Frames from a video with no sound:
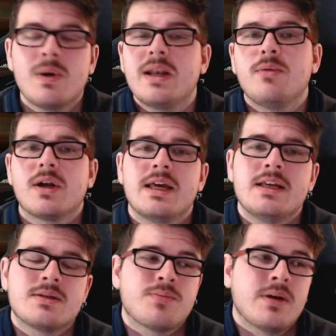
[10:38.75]
21
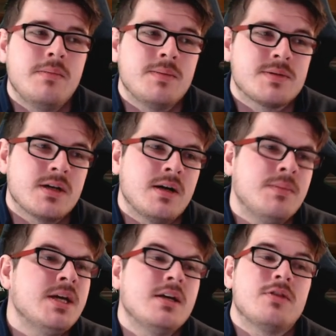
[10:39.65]
days of premium
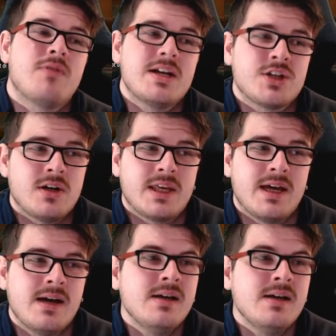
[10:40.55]
time, the red shark cat,